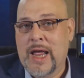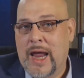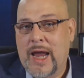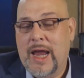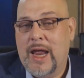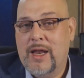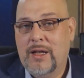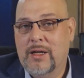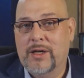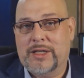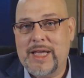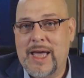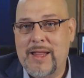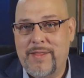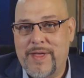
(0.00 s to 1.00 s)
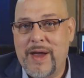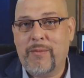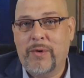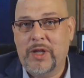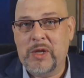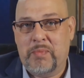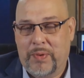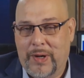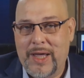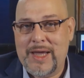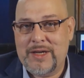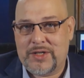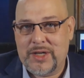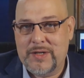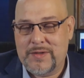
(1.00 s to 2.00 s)
And, and, look, that that really
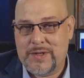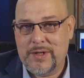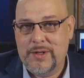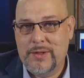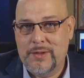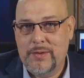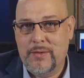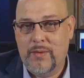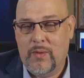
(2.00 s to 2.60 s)
plays into